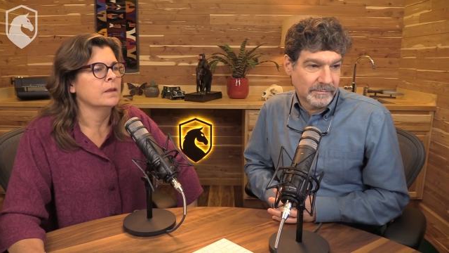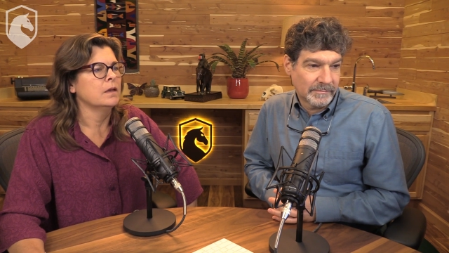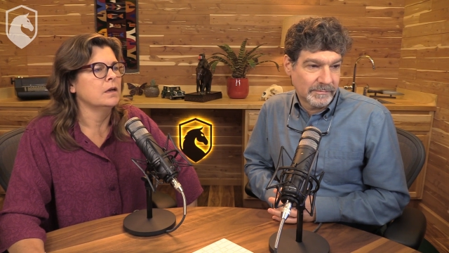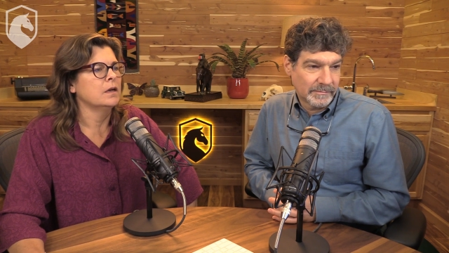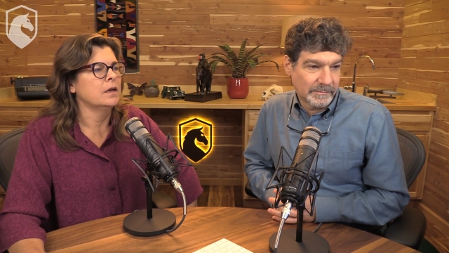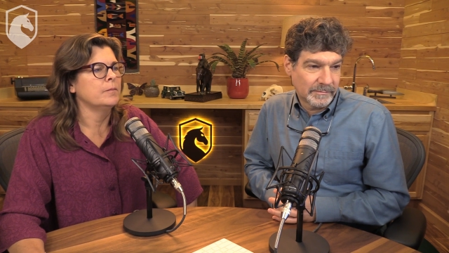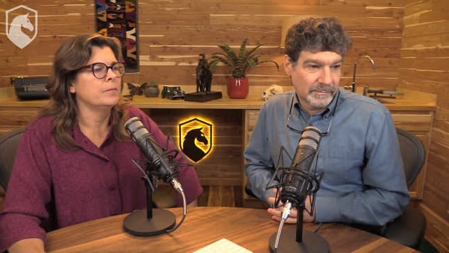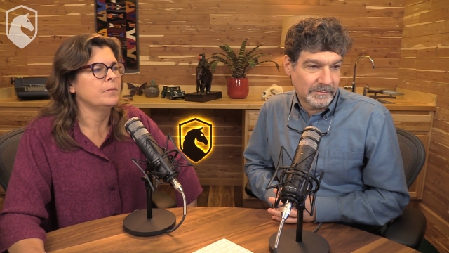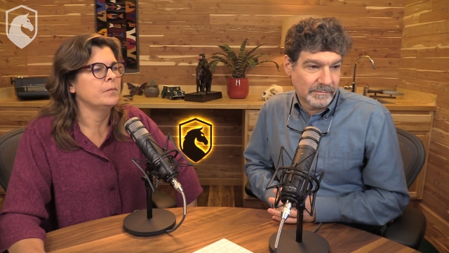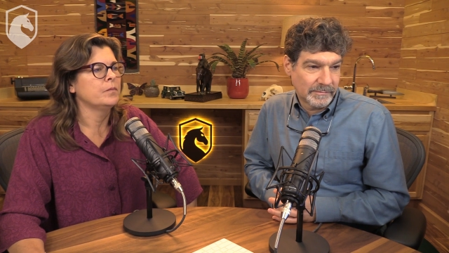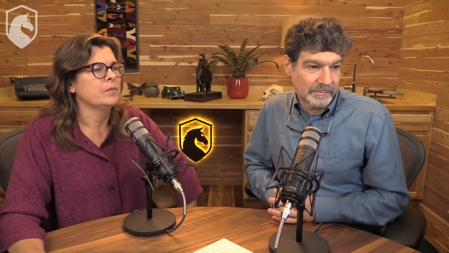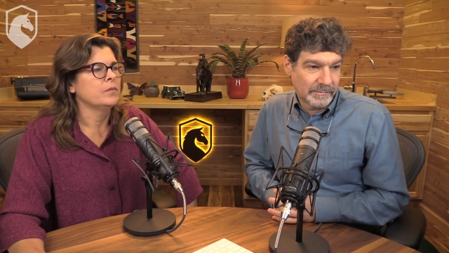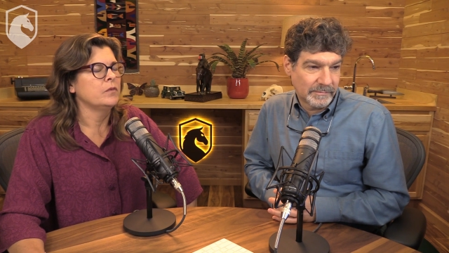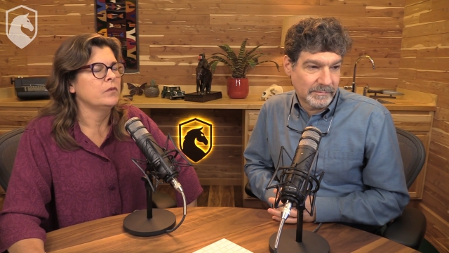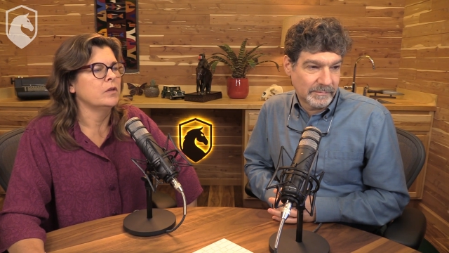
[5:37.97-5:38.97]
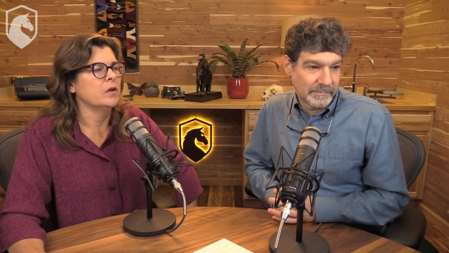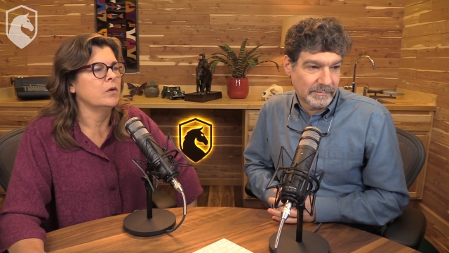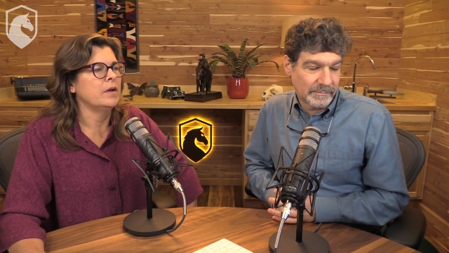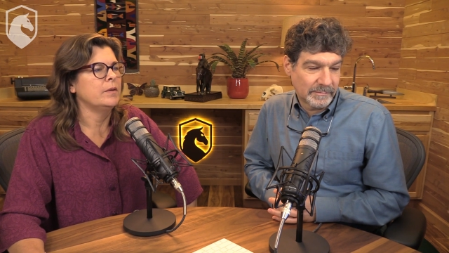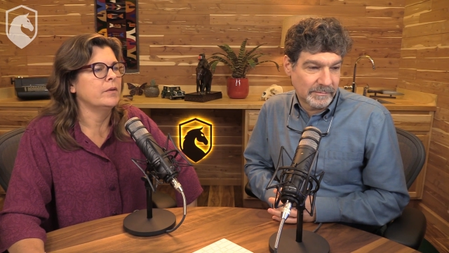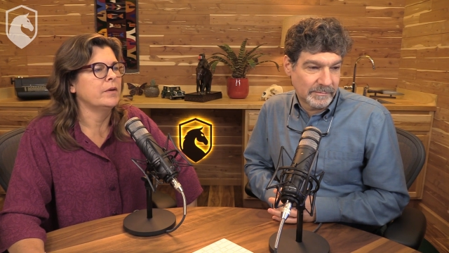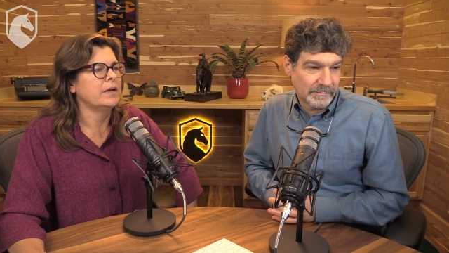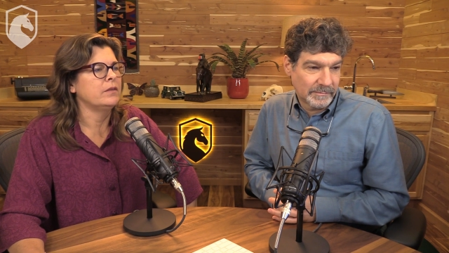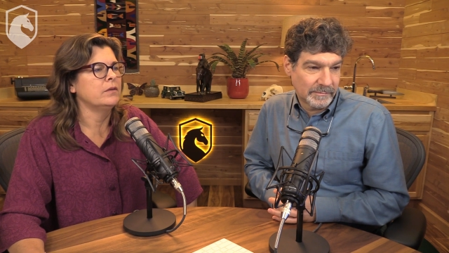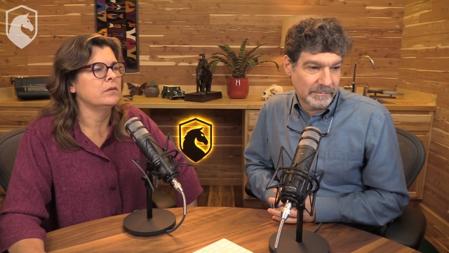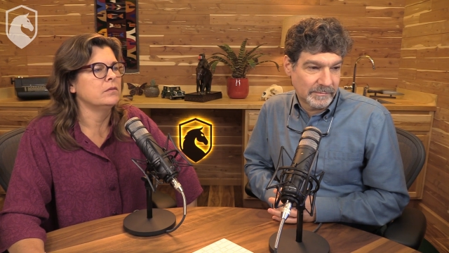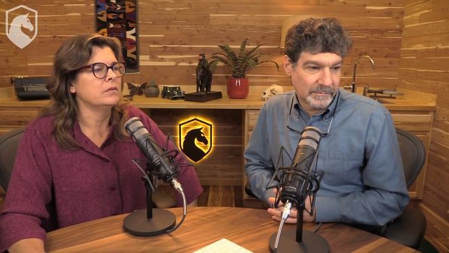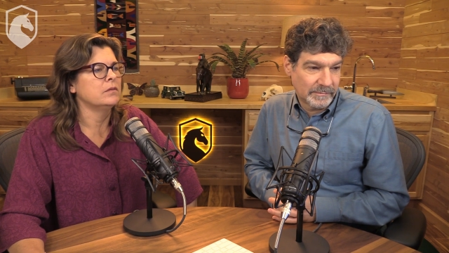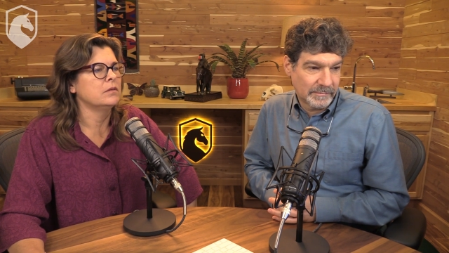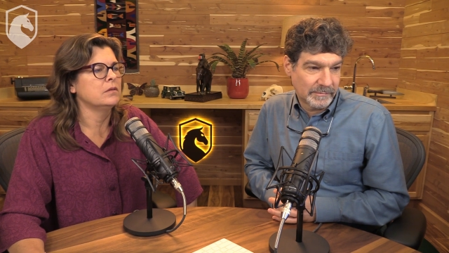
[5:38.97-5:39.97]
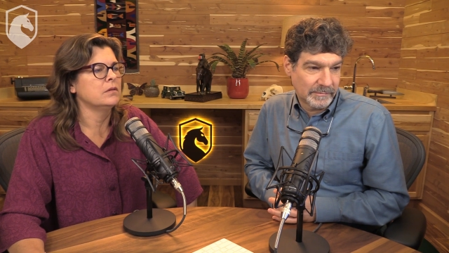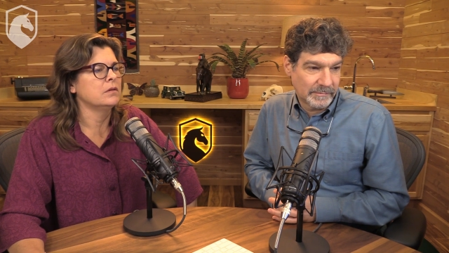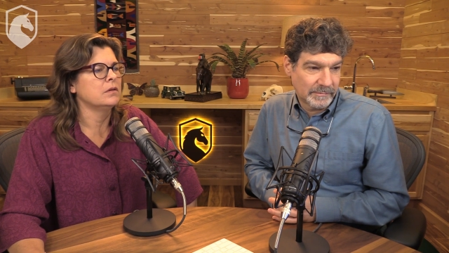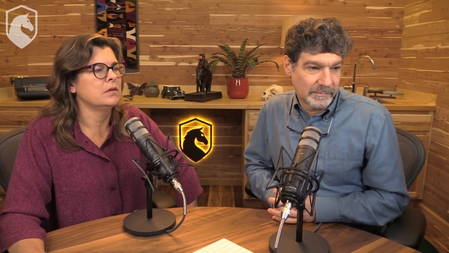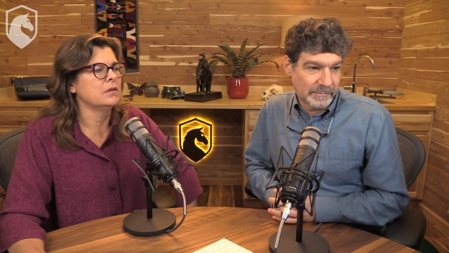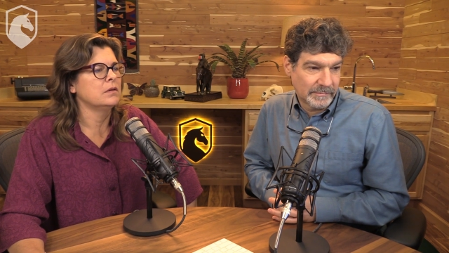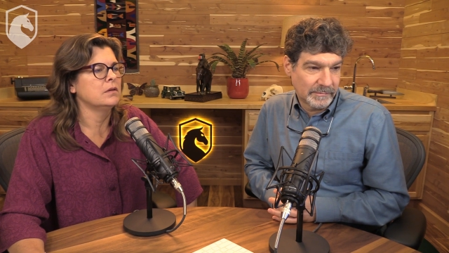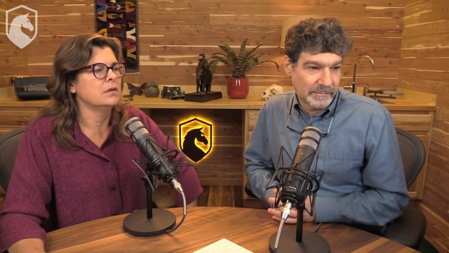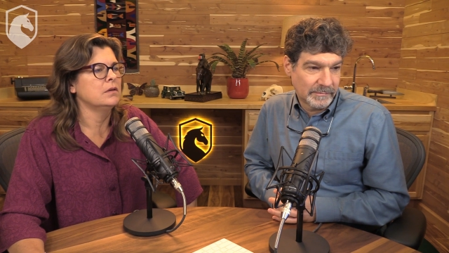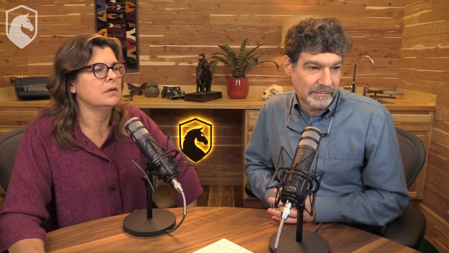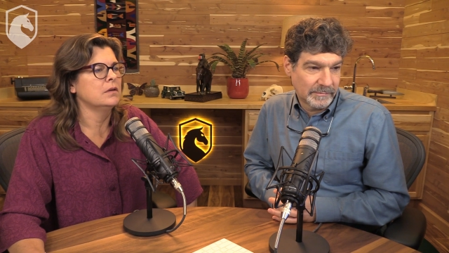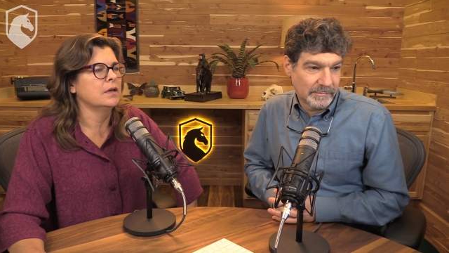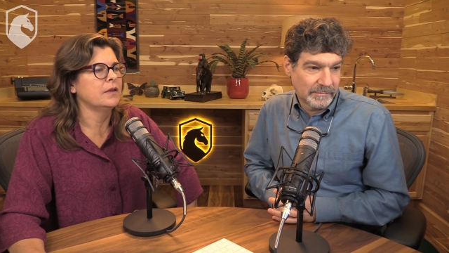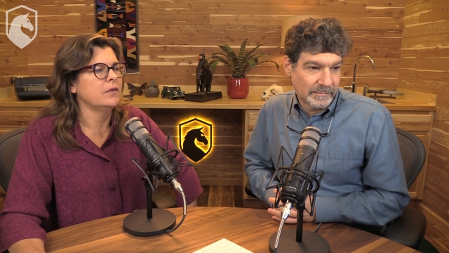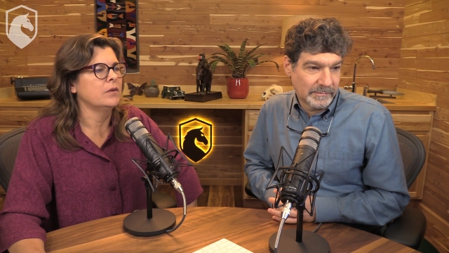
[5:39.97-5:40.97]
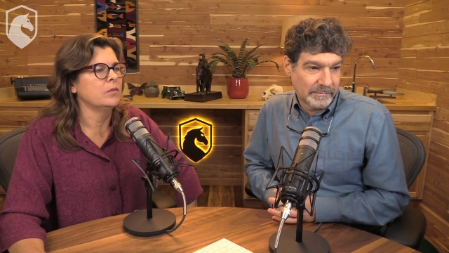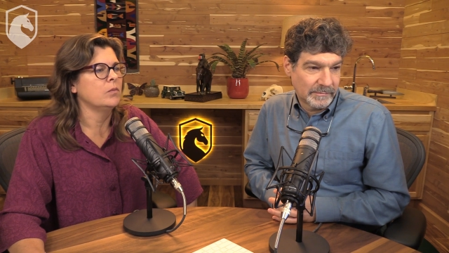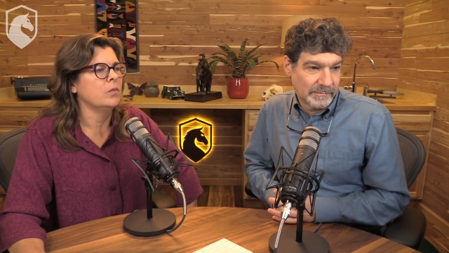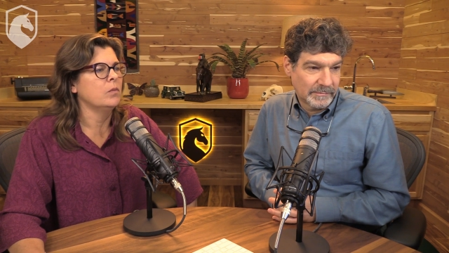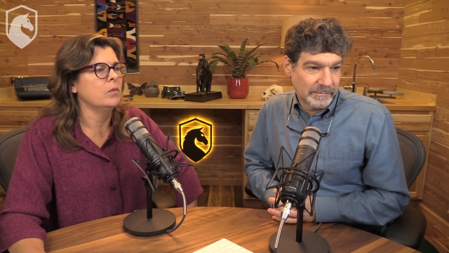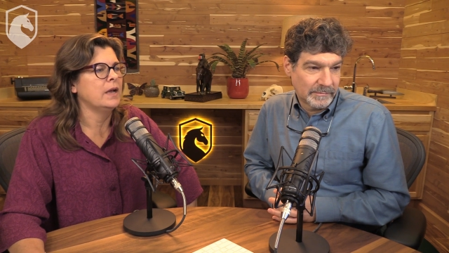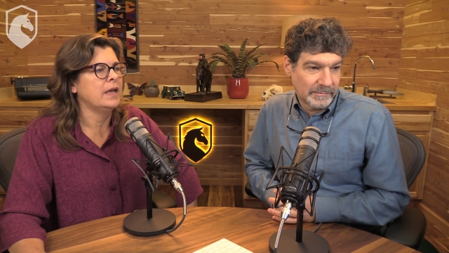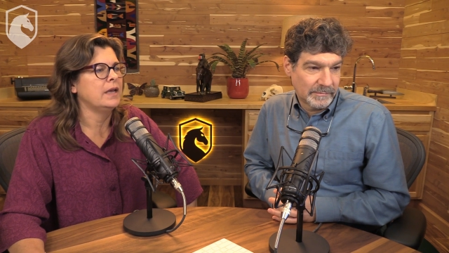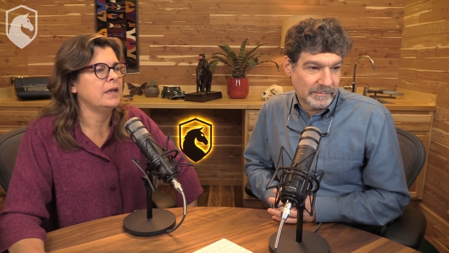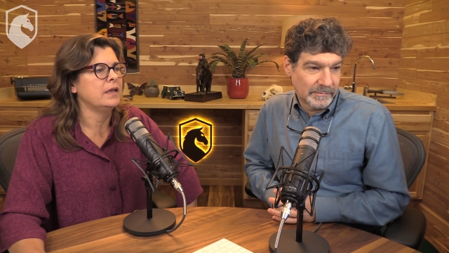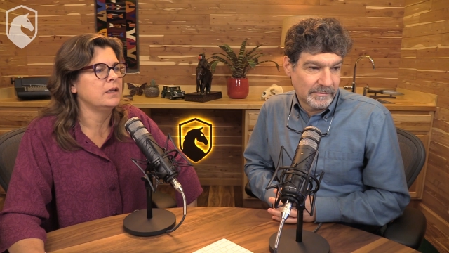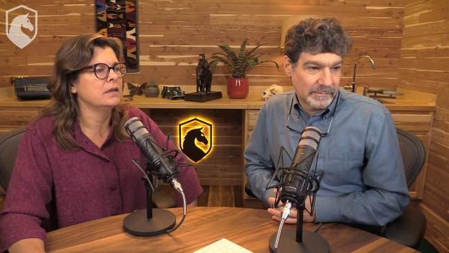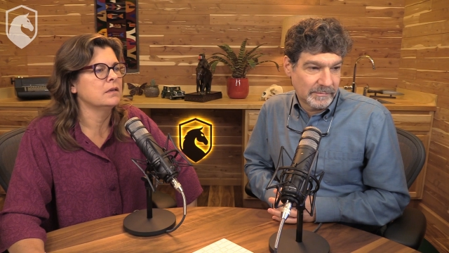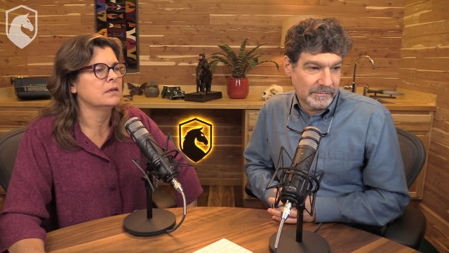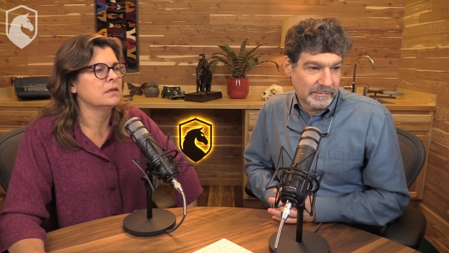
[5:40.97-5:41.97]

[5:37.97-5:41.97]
Speaker 1: So you know, either way,